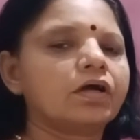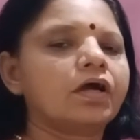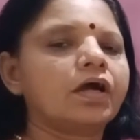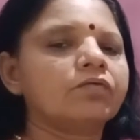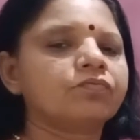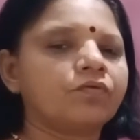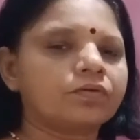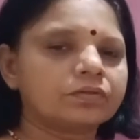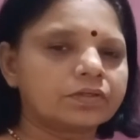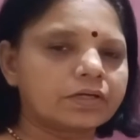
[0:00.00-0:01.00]
and
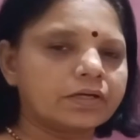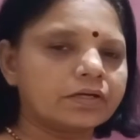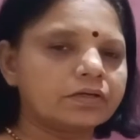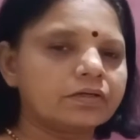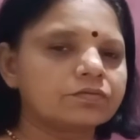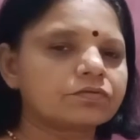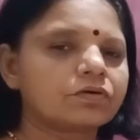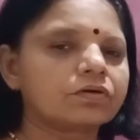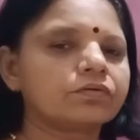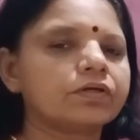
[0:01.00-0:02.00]
fourth triangle is
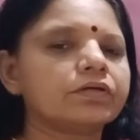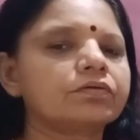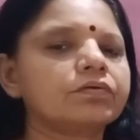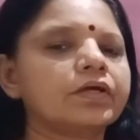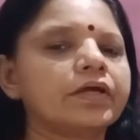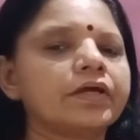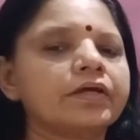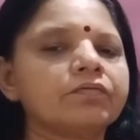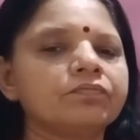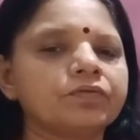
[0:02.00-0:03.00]
congruent to
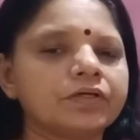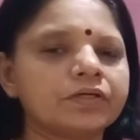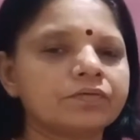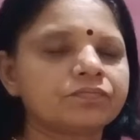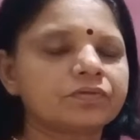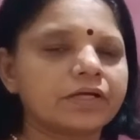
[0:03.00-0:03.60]
a fifth,